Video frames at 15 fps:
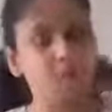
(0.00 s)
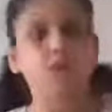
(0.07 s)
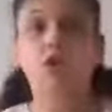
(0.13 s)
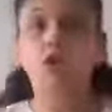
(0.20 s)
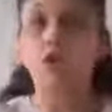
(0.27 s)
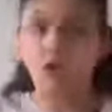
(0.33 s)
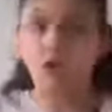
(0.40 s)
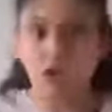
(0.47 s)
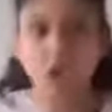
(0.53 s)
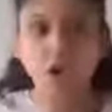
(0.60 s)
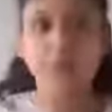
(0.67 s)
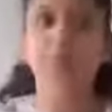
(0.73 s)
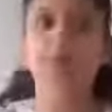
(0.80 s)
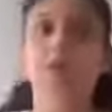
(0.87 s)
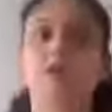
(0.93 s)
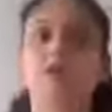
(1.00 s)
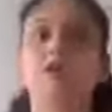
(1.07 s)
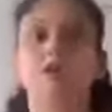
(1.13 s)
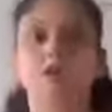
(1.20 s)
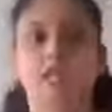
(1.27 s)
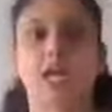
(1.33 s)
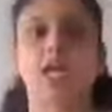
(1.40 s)
for a long period
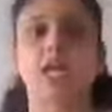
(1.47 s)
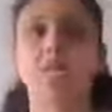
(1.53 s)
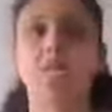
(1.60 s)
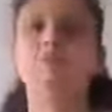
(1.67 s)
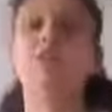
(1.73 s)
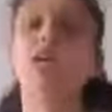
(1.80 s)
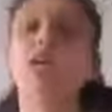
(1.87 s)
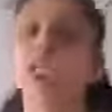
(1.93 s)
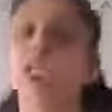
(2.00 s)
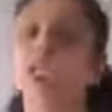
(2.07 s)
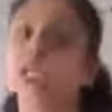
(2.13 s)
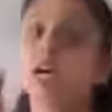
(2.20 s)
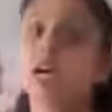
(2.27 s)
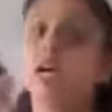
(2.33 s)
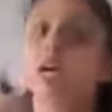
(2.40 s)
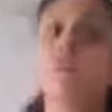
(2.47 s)
of time, the